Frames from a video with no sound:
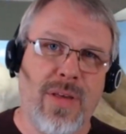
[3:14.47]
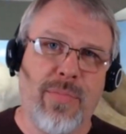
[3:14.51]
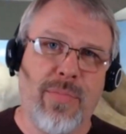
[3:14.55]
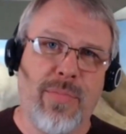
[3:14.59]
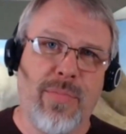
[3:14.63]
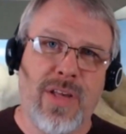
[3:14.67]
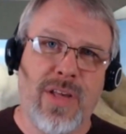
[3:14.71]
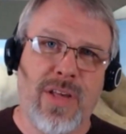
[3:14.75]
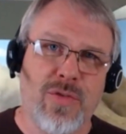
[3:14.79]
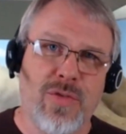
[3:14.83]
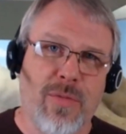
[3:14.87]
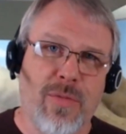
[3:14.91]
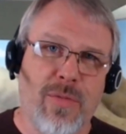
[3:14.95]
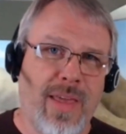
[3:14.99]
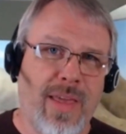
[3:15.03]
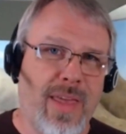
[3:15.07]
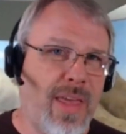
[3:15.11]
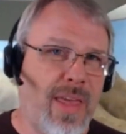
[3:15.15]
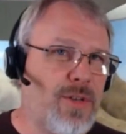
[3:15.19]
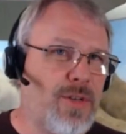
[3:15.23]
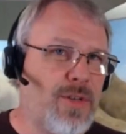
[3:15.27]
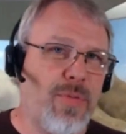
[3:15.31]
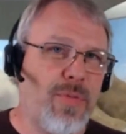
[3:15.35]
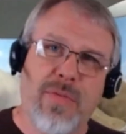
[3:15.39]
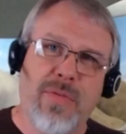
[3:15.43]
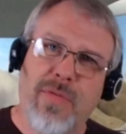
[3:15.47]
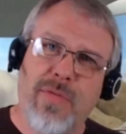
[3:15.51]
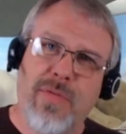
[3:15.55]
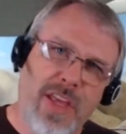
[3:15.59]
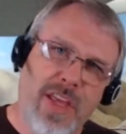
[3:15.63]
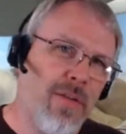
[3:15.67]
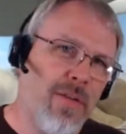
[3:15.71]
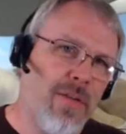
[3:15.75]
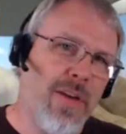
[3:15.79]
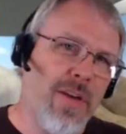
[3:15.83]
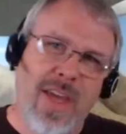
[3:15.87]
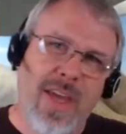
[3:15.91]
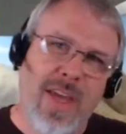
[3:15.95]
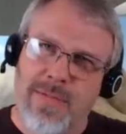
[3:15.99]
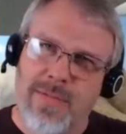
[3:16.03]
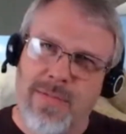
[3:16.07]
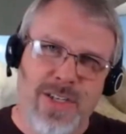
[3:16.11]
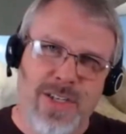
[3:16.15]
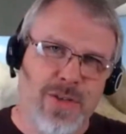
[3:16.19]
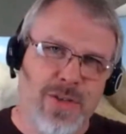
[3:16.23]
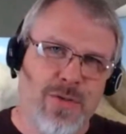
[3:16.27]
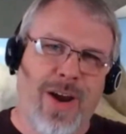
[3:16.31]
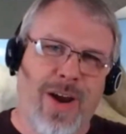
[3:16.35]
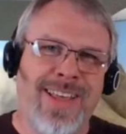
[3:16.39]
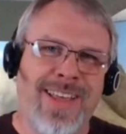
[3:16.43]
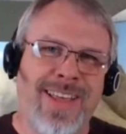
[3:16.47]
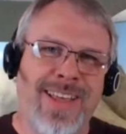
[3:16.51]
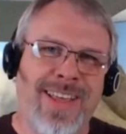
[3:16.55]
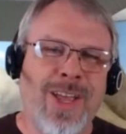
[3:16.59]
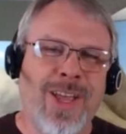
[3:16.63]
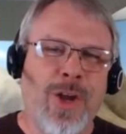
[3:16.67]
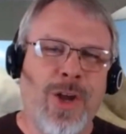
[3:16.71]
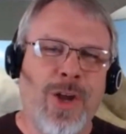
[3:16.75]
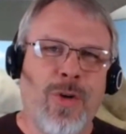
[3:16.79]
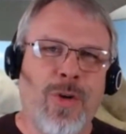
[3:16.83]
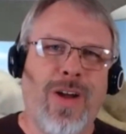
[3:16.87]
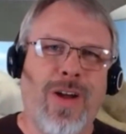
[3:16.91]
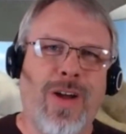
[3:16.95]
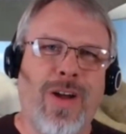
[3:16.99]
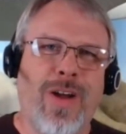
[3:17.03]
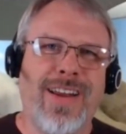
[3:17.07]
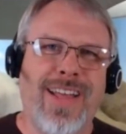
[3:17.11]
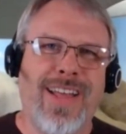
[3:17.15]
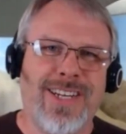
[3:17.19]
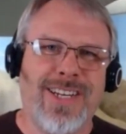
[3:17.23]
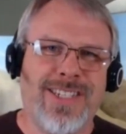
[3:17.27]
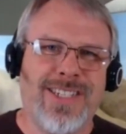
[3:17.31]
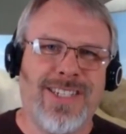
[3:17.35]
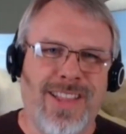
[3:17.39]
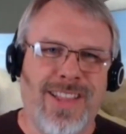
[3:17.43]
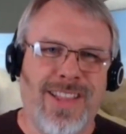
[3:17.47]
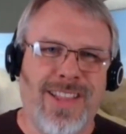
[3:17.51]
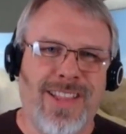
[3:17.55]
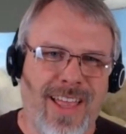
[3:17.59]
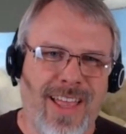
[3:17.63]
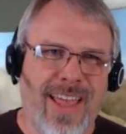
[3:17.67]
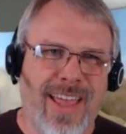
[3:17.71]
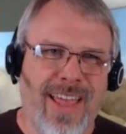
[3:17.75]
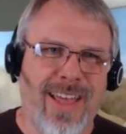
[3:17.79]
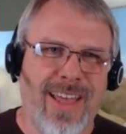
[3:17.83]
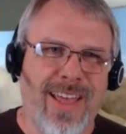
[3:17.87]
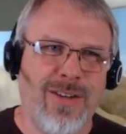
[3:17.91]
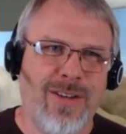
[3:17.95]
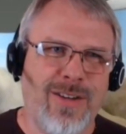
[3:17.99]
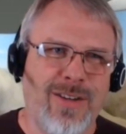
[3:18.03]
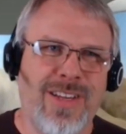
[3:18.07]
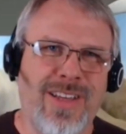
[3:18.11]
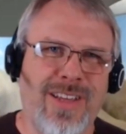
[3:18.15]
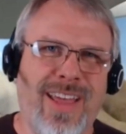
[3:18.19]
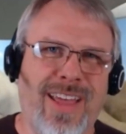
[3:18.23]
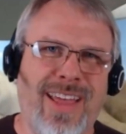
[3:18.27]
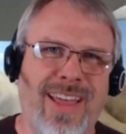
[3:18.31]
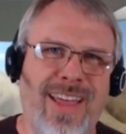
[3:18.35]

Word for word: a place where my kids play video games is right right next to the layout,